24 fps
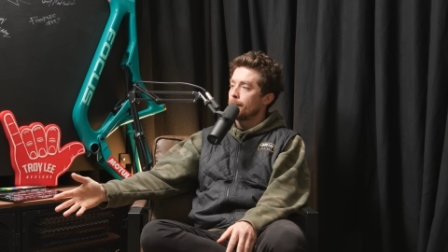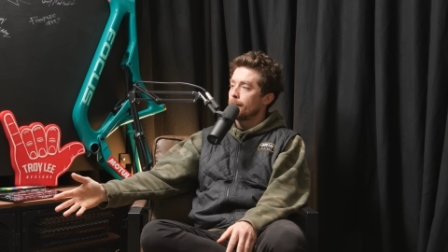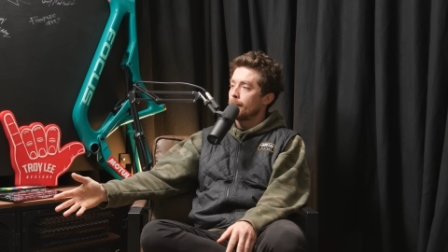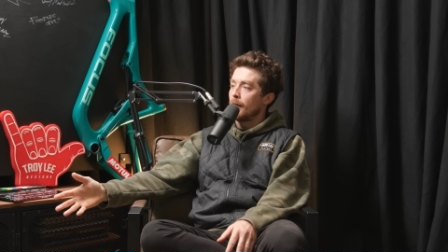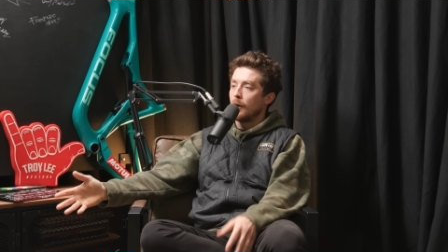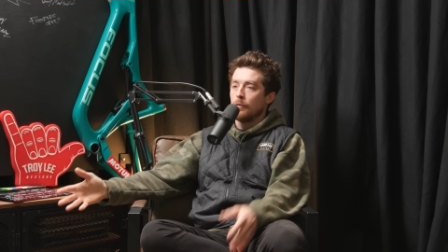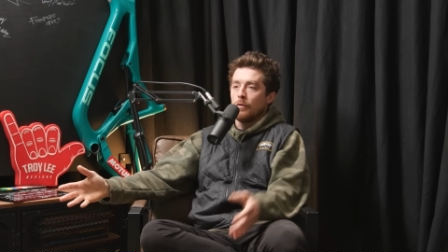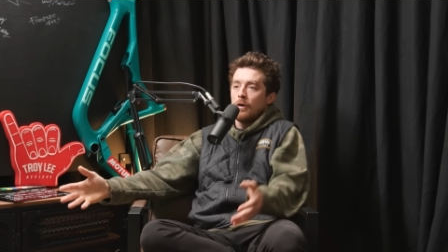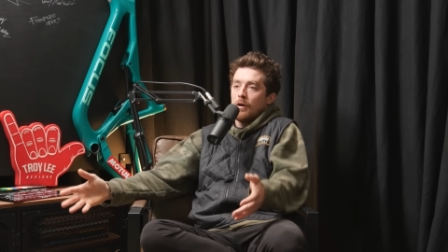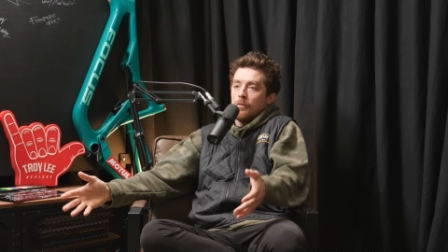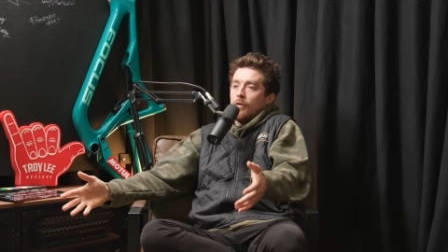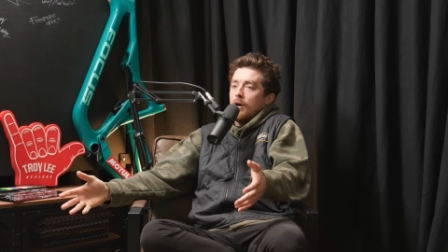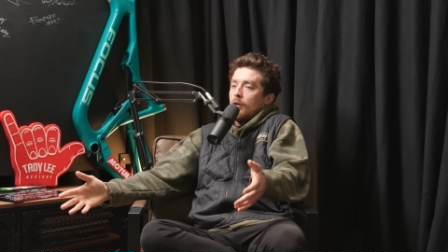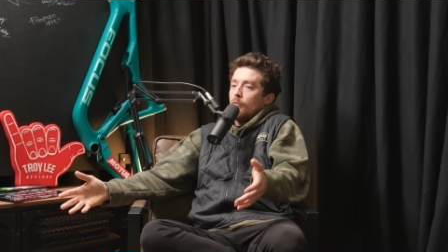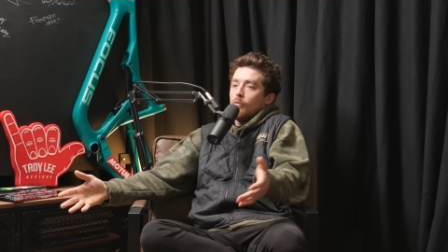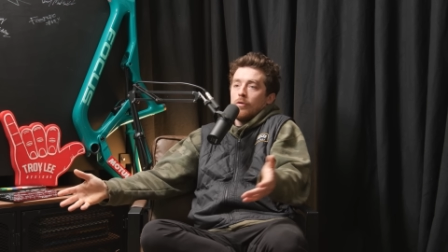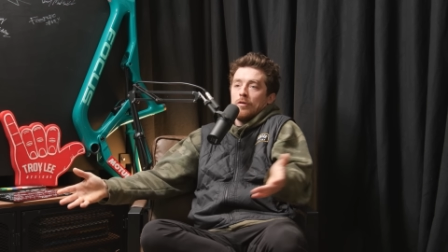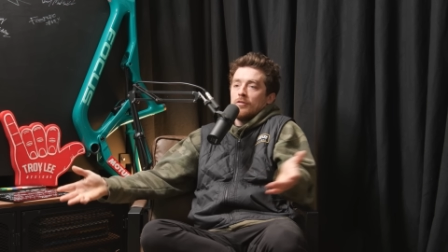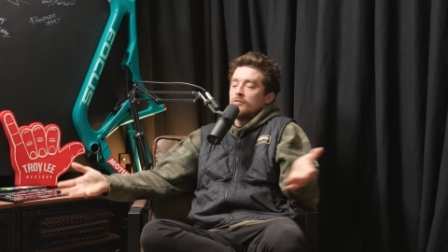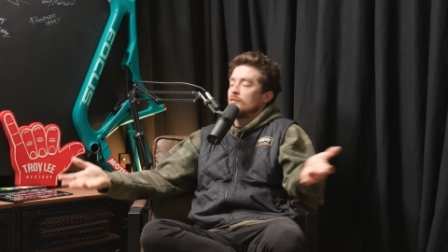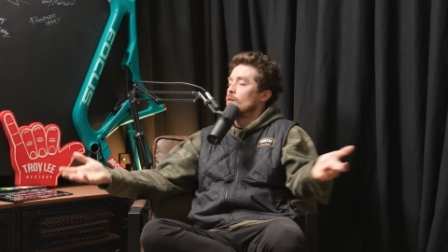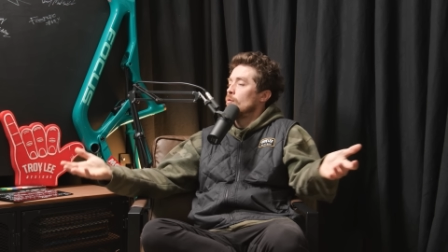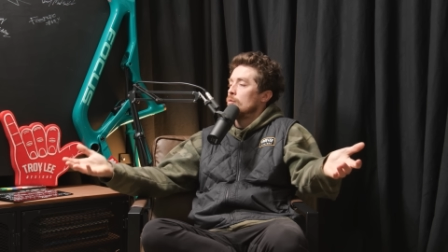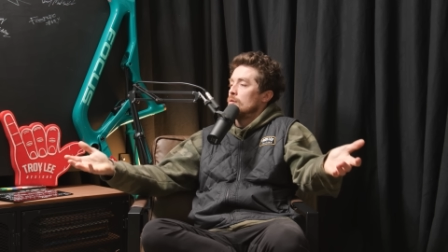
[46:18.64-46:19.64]
I
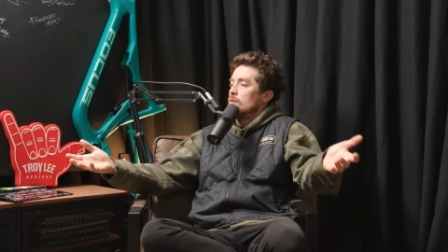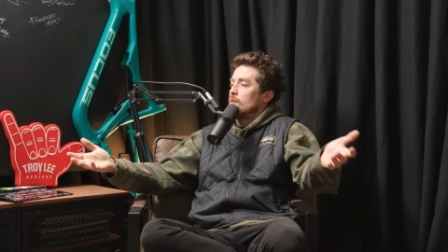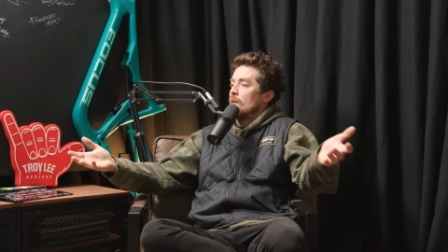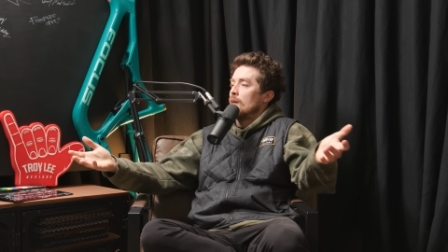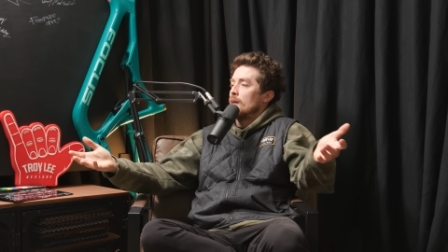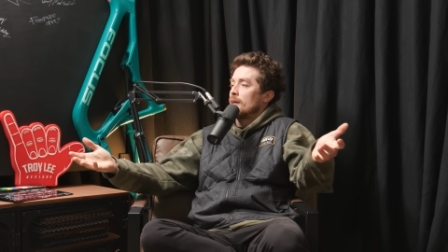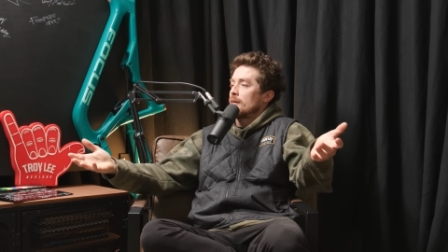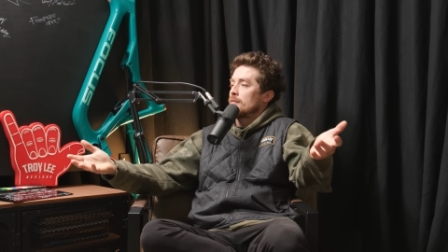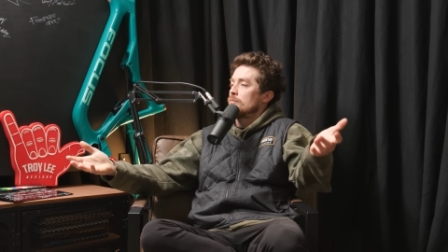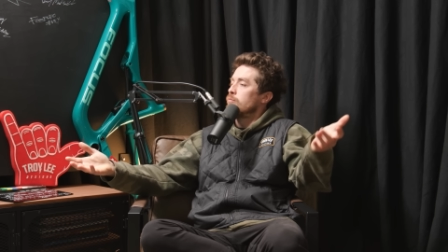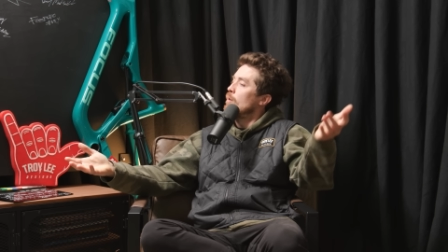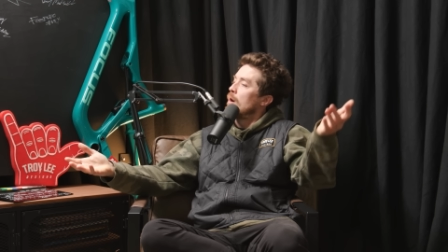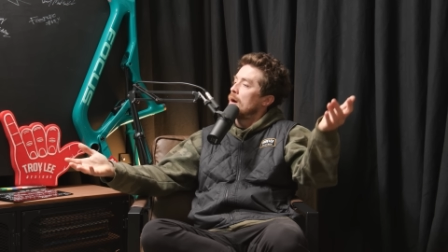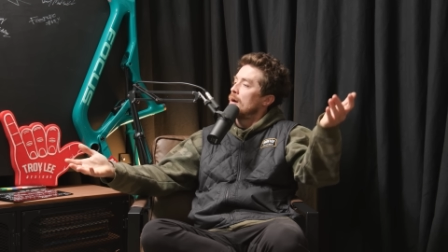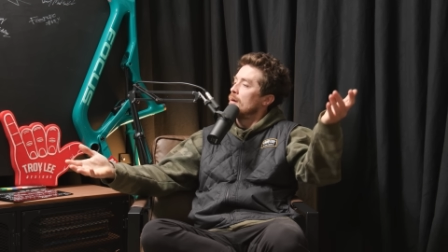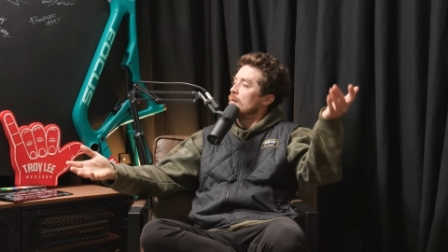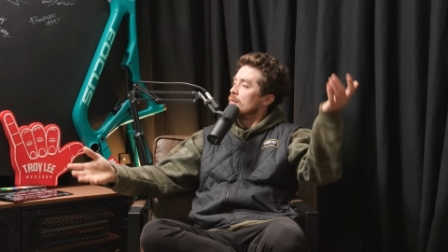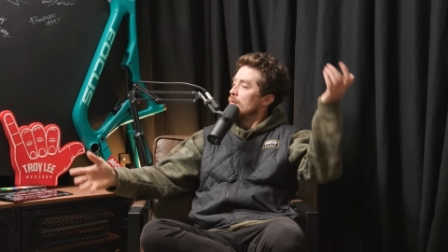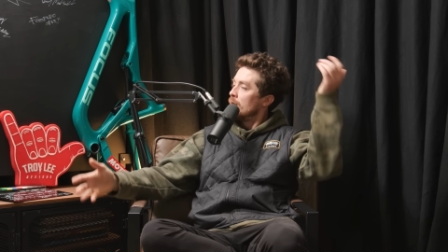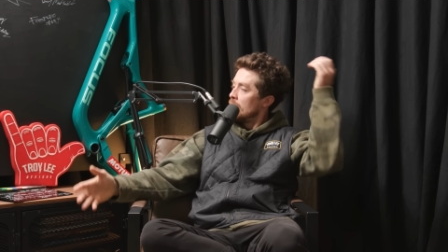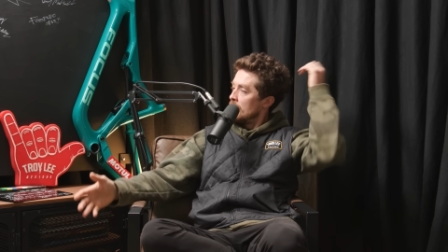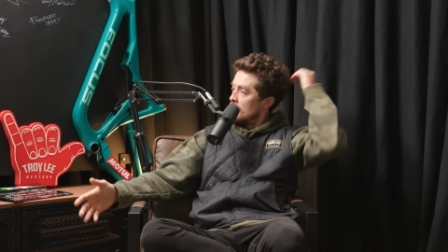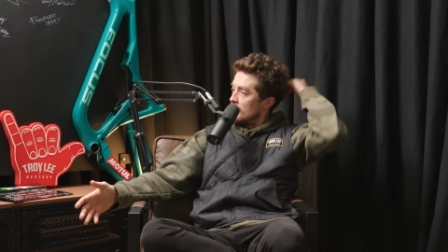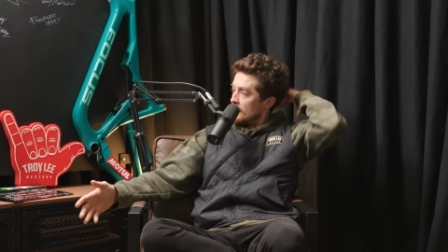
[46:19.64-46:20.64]
was. I was like,
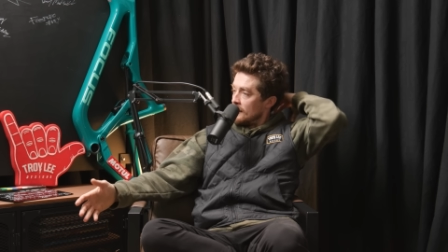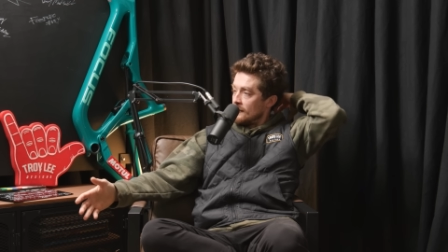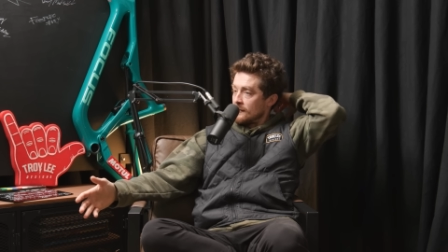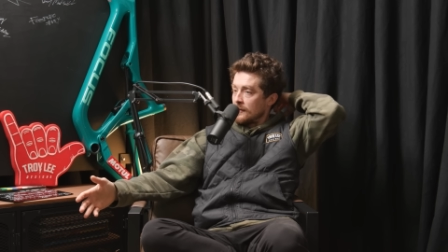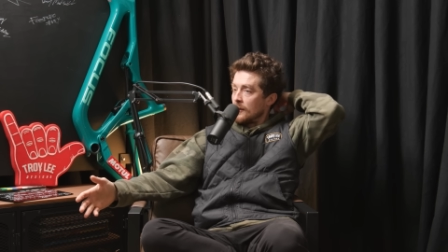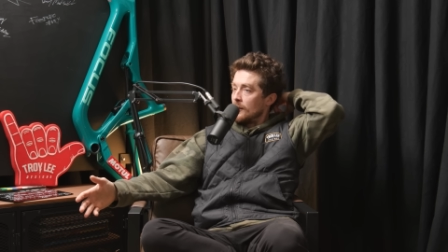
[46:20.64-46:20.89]
well, it's